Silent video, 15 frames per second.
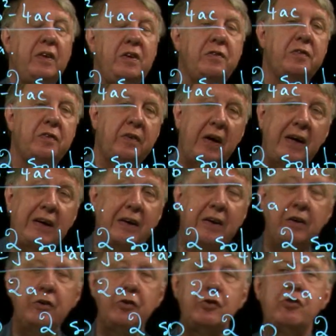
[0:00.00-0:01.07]
this
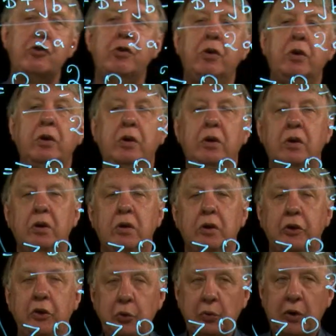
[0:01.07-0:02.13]
stage,
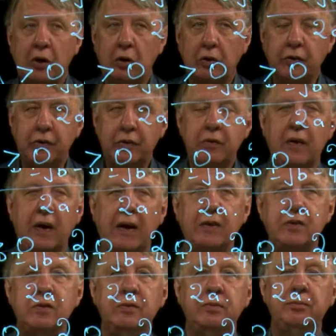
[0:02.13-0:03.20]
you can't do that.